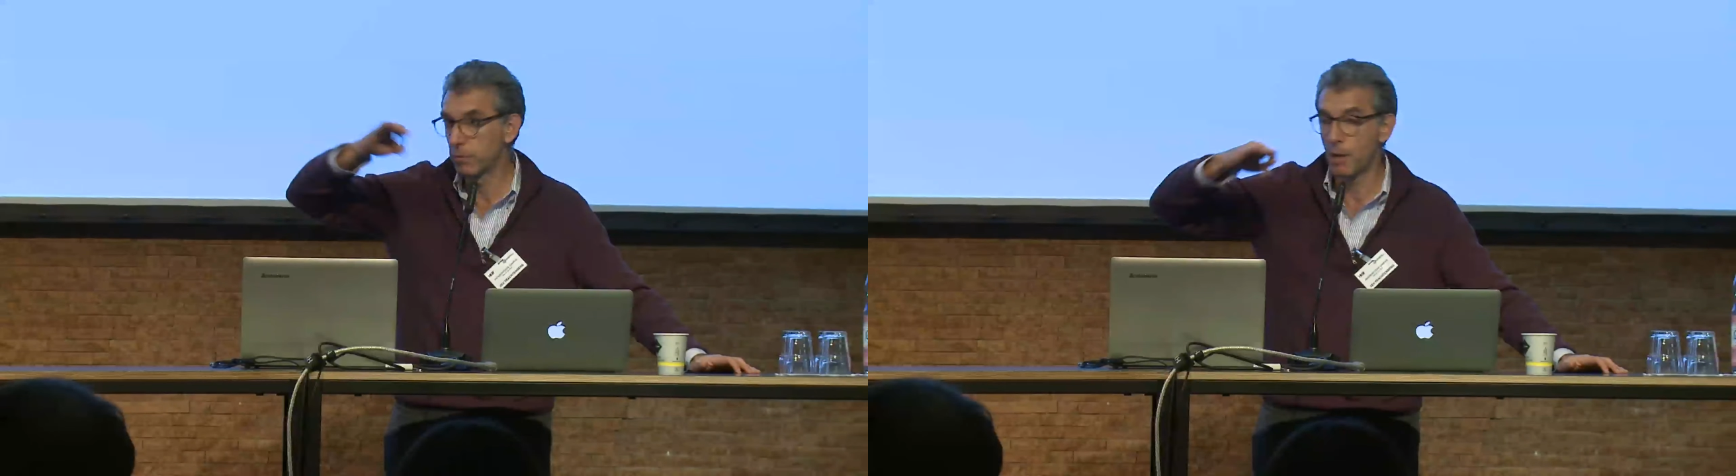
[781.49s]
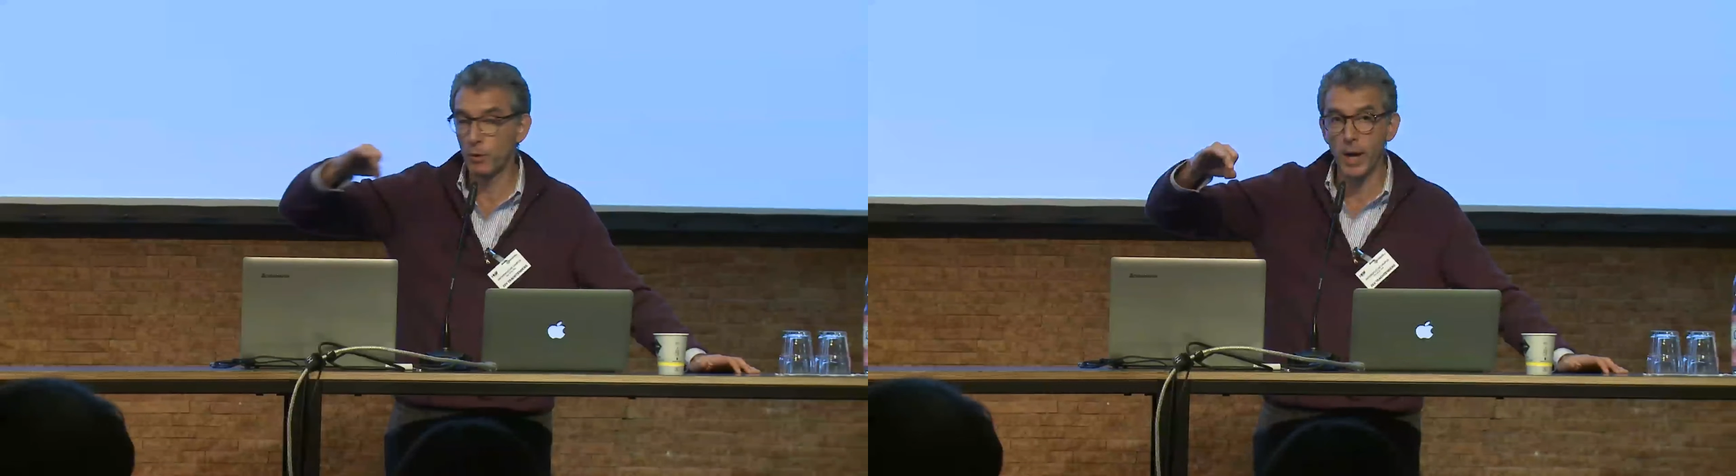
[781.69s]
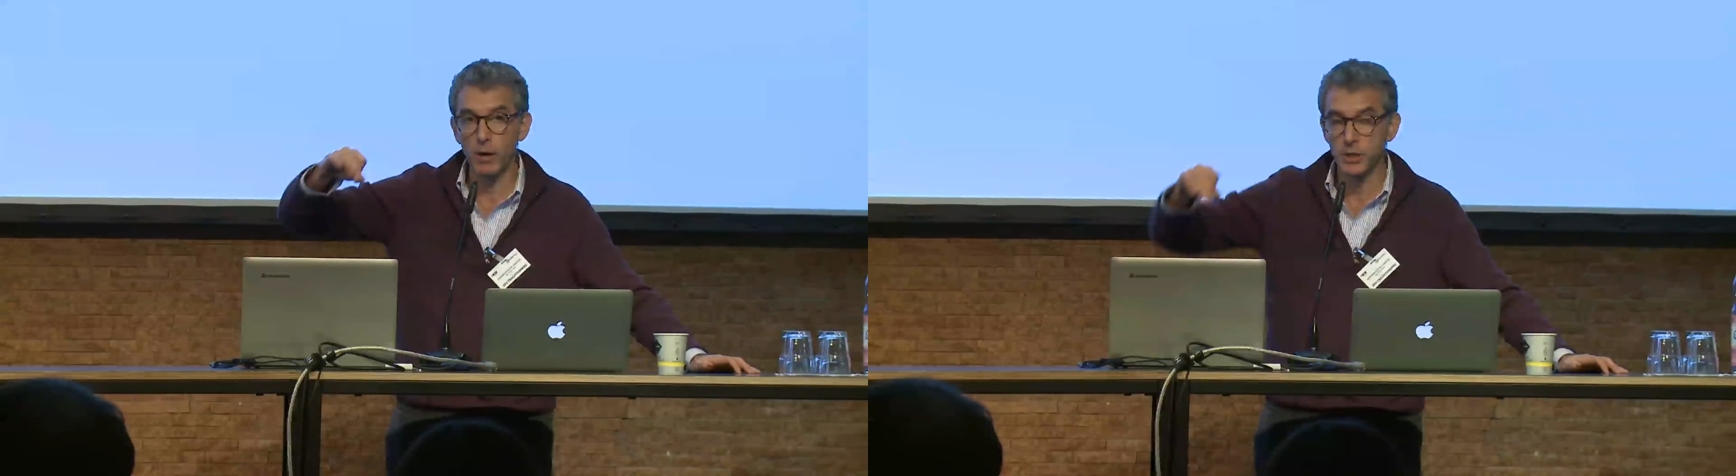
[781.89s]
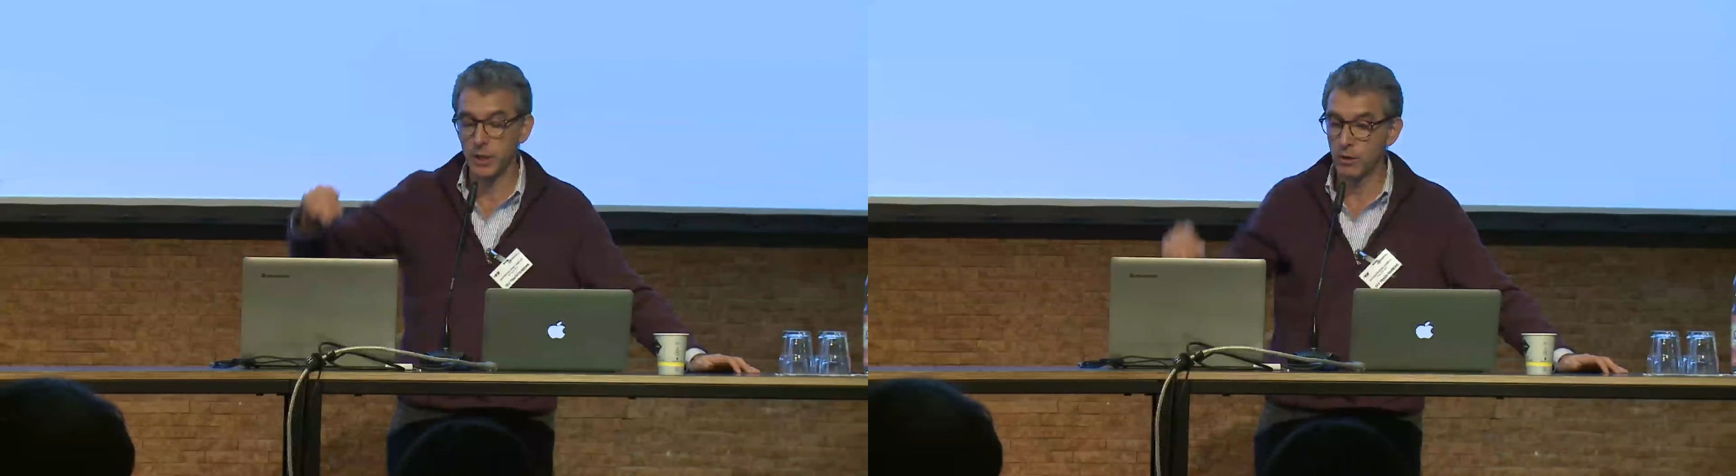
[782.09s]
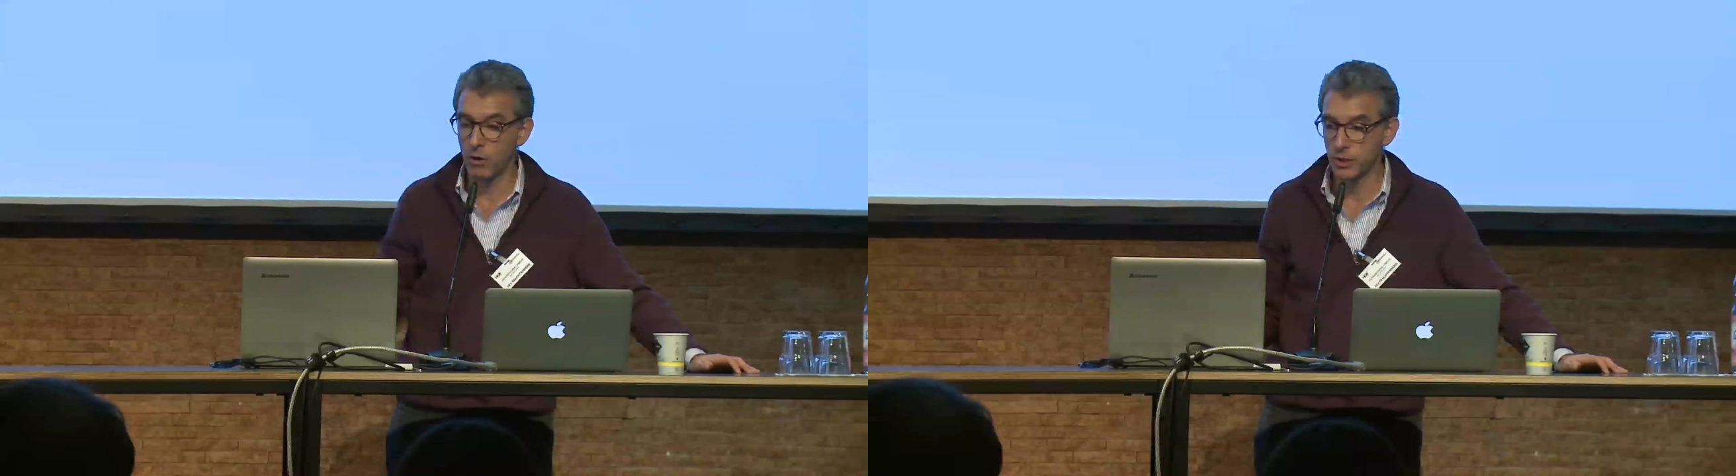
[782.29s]
around
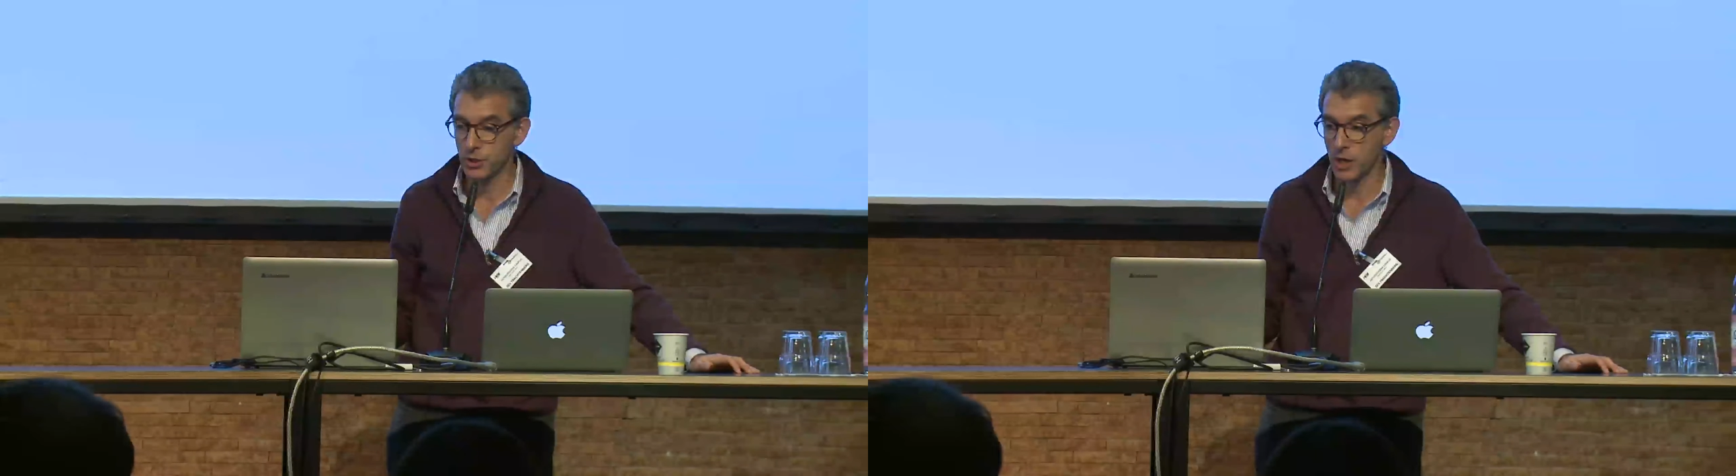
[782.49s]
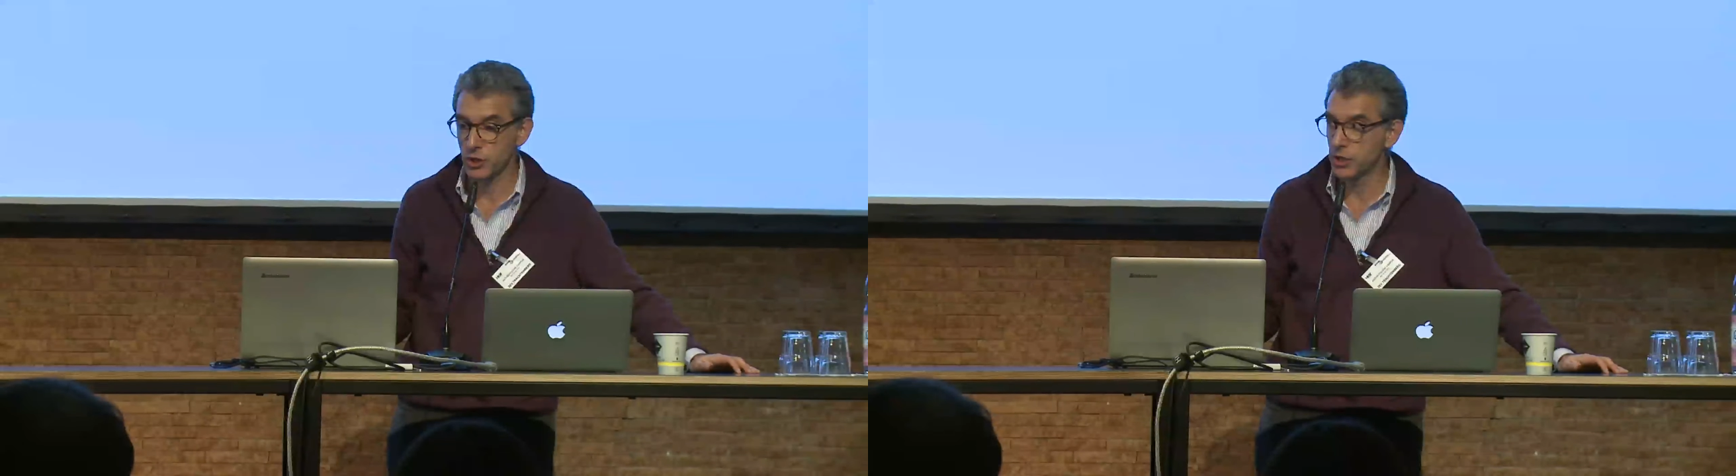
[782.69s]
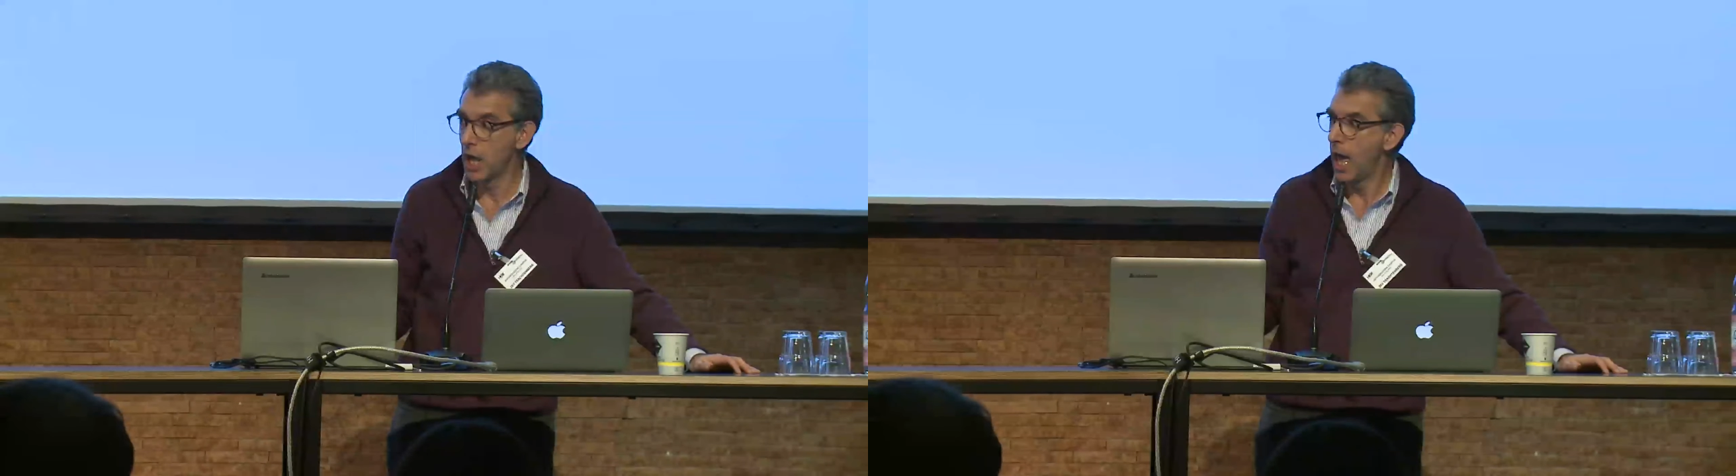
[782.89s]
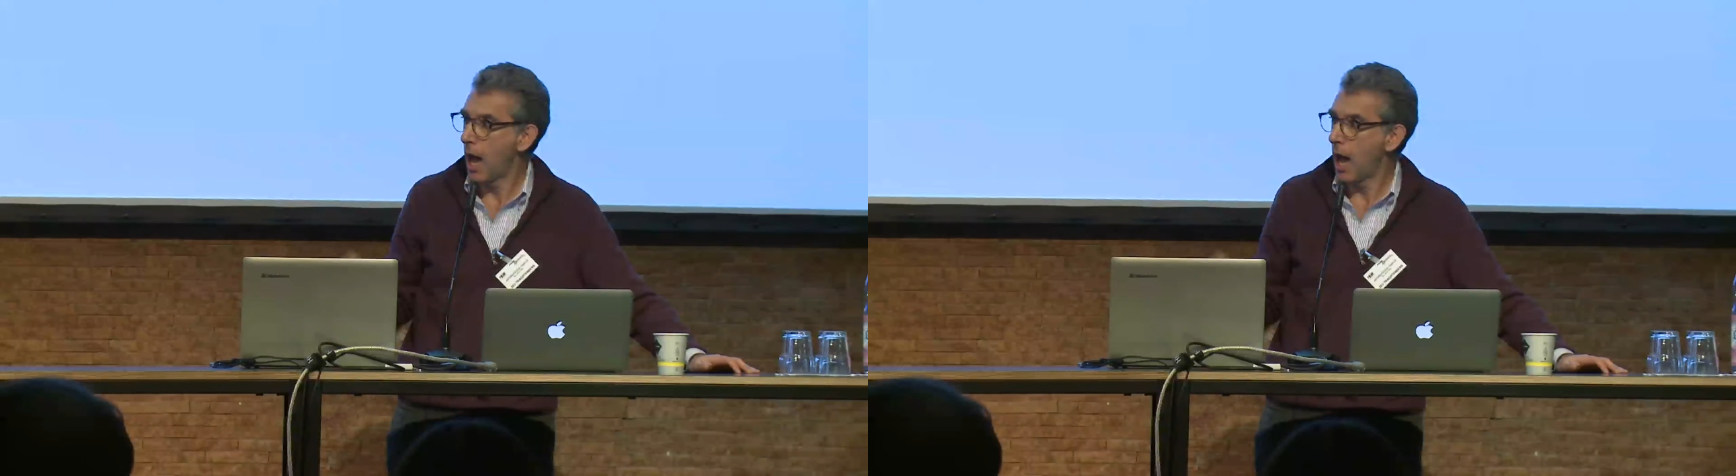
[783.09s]
in our discussions.